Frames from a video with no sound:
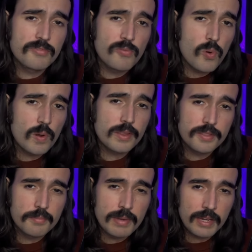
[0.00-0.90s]
before
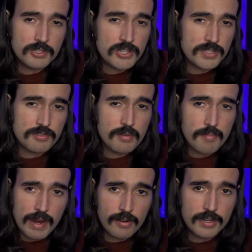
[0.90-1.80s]
that the Bene Gesserit
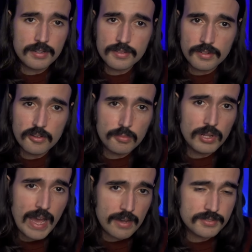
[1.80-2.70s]
married into noble
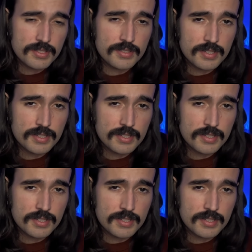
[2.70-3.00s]
houses